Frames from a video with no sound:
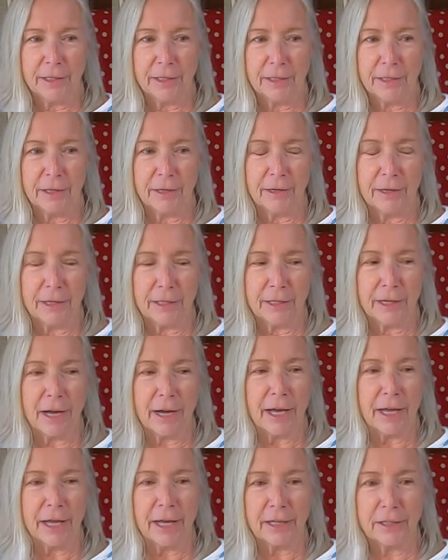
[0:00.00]

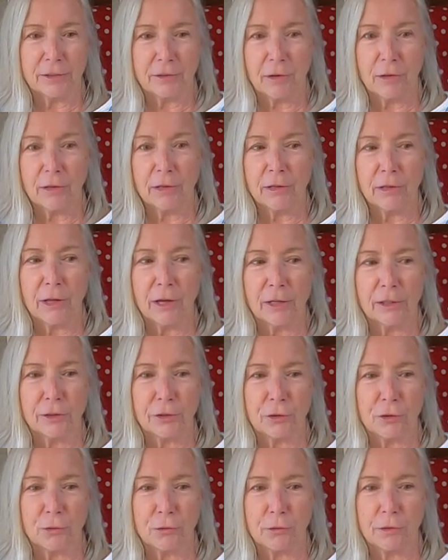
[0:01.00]
kayaked all along the
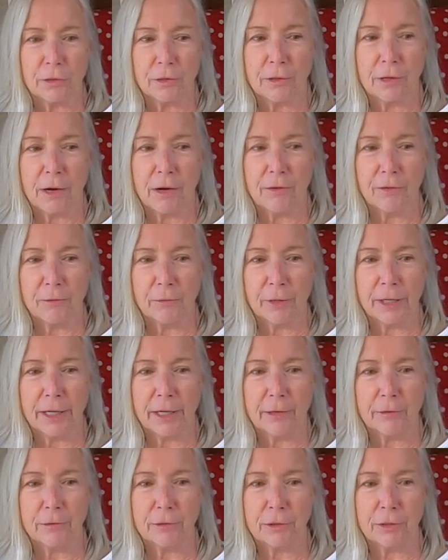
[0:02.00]
shore, all the way
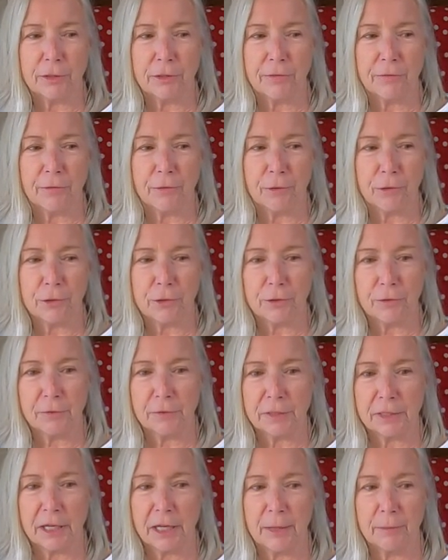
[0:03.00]
out to the Forest Service
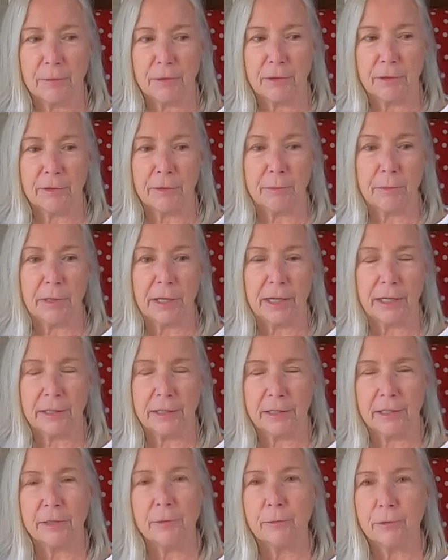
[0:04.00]
campground and back,
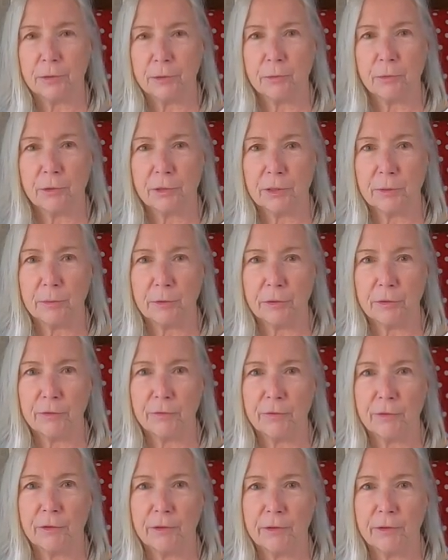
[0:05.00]
and it was really beautiful.